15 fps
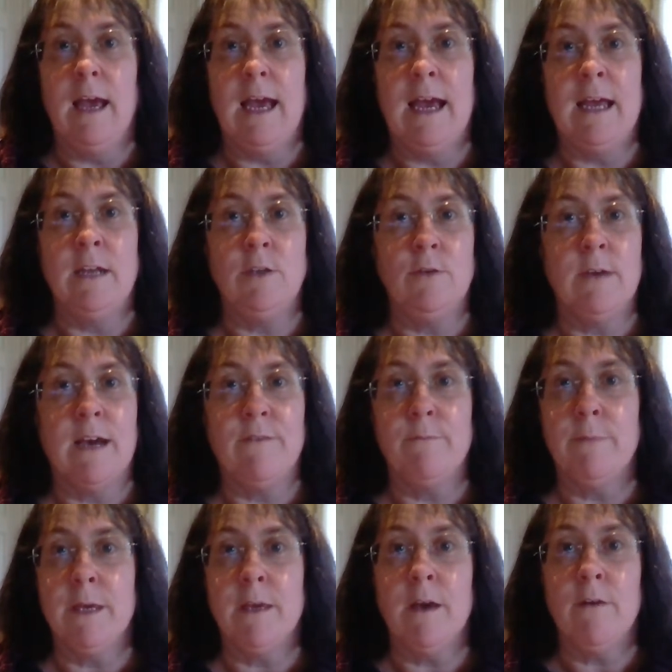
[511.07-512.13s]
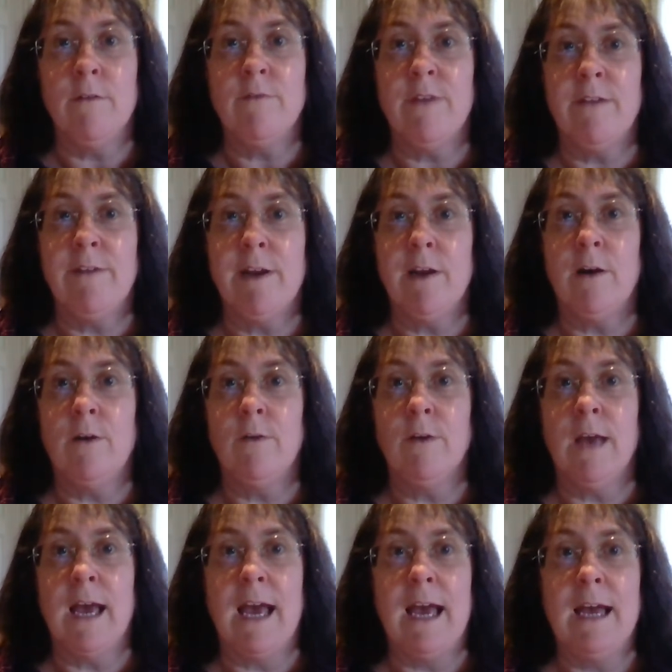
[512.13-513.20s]
and you haven't been going very
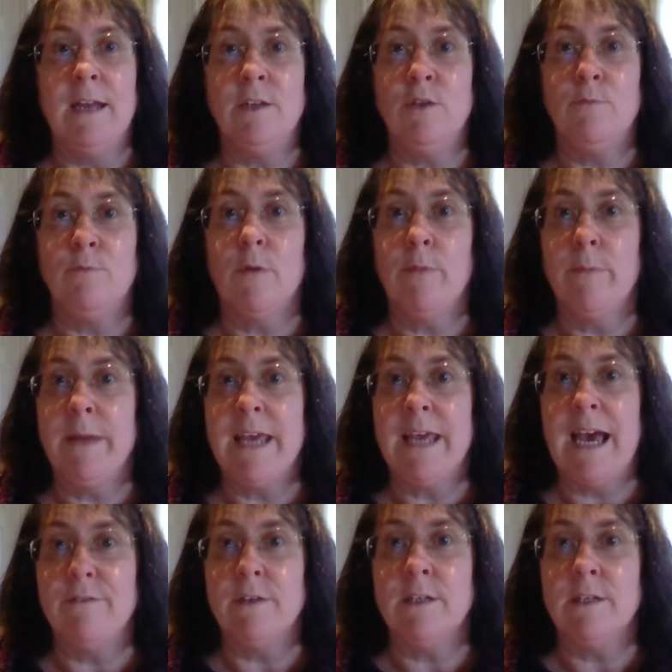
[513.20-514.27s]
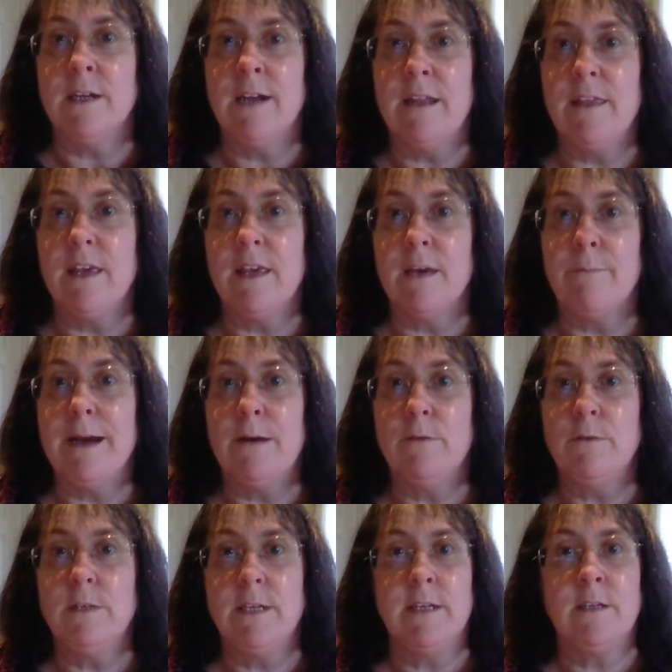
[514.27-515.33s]
long, and you probably haven't done anything
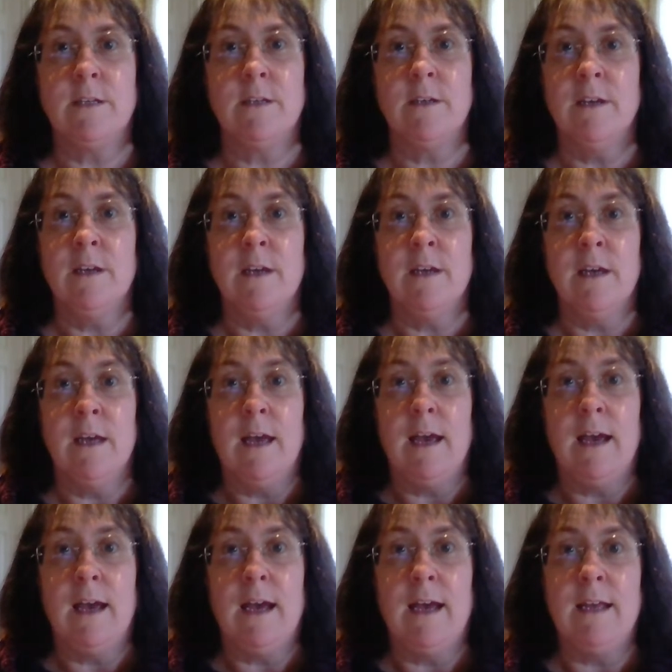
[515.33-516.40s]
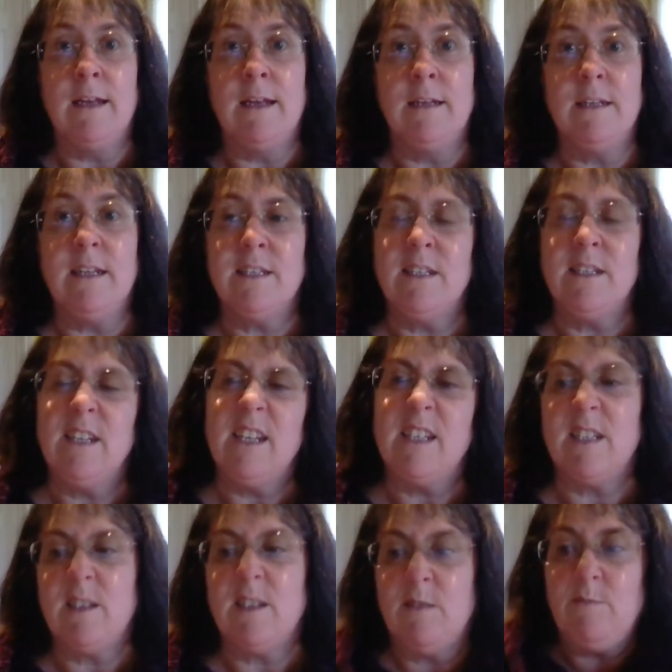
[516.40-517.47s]
about it. And it's
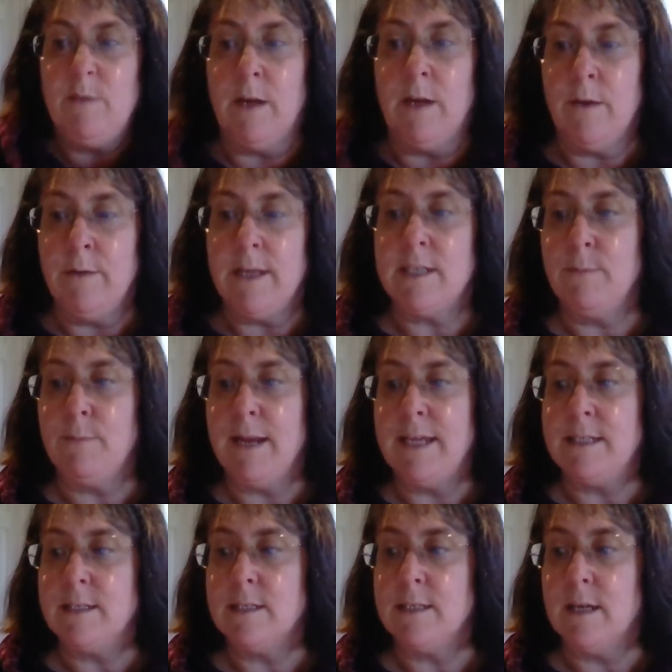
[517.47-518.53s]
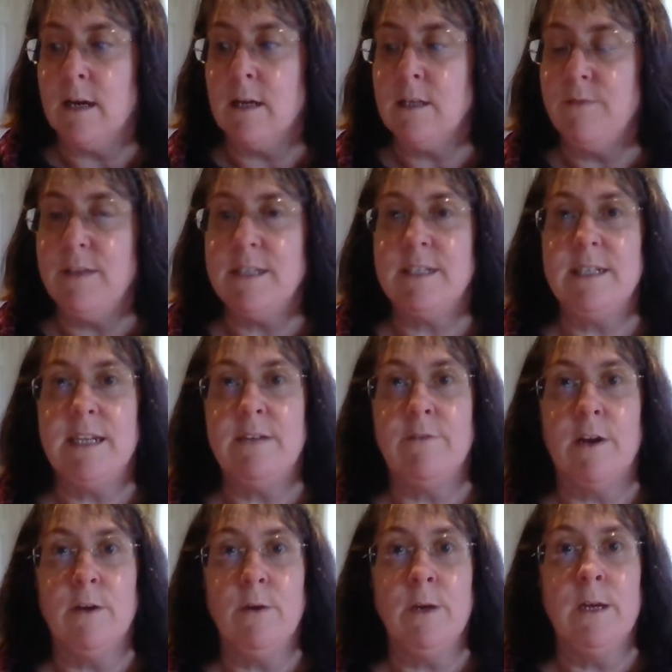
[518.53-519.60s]
a place to start. If it's
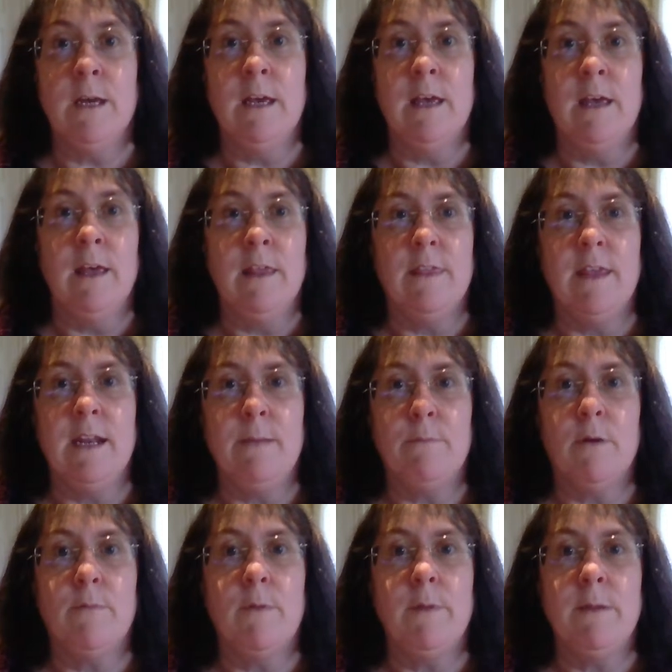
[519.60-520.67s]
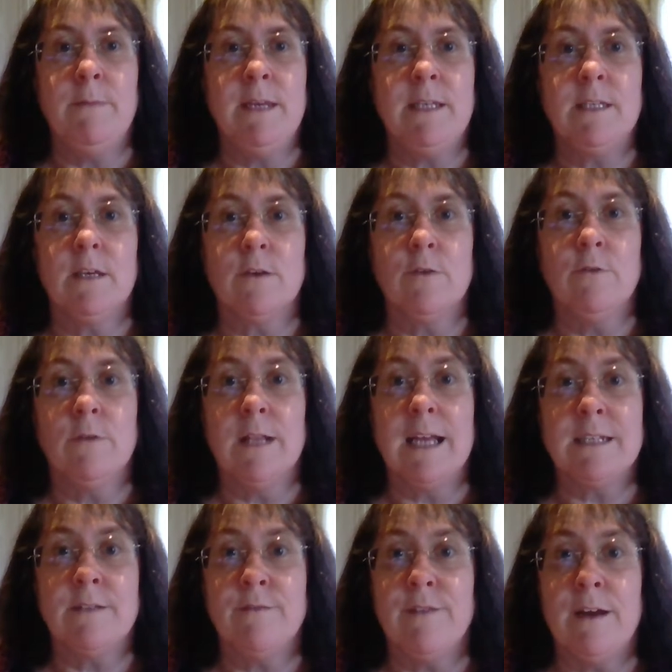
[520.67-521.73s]
0, then it probably means that Google
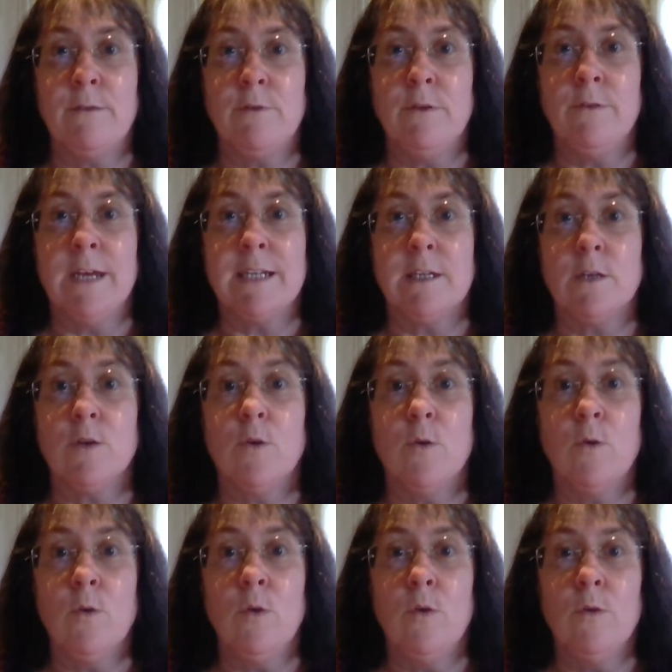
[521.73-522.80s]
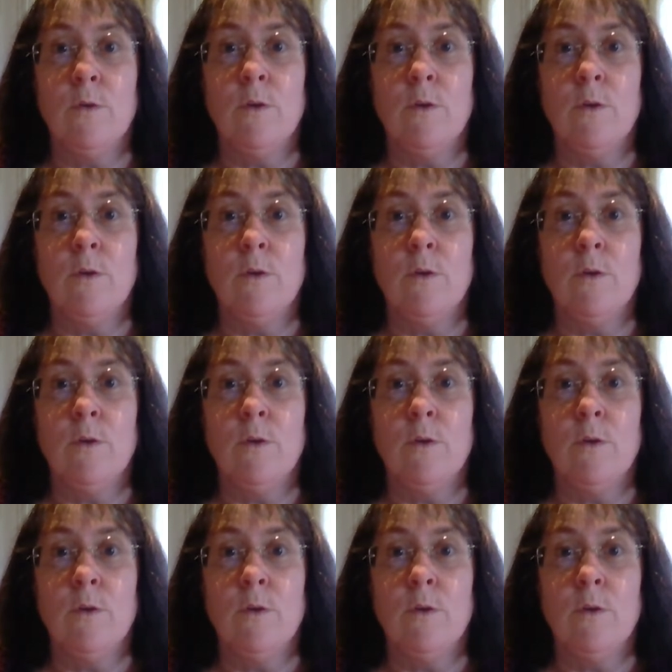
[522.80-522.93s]
hasn't found you yet at all.